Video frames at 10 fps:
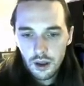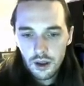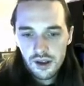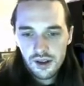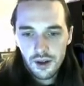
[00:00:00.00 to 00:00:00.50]

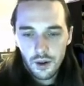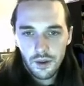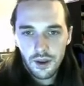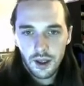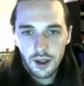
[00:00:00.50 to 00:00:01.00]

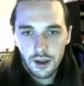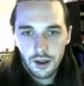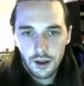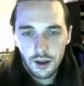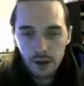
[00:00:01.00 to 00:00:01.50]

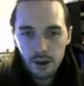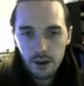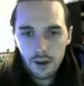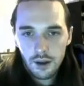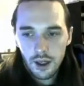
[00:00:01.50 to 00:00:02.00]
So
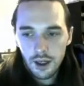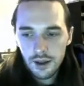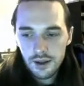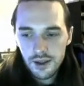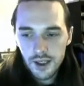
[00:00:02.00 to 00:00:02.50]
in
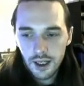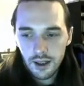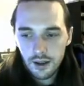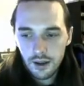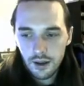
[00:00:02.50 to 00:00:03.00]
this set,
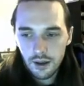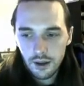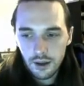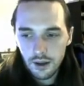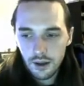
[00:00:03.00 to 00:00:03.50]

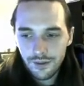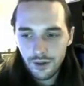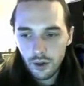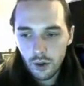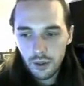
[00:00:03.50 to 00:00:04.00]
if
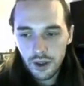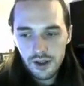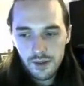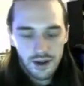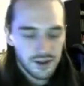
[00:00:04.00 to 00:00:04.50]
you open it, it's
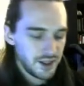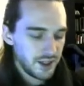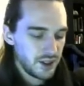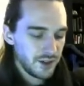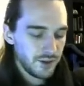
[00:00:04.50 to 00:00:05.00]
about 6 different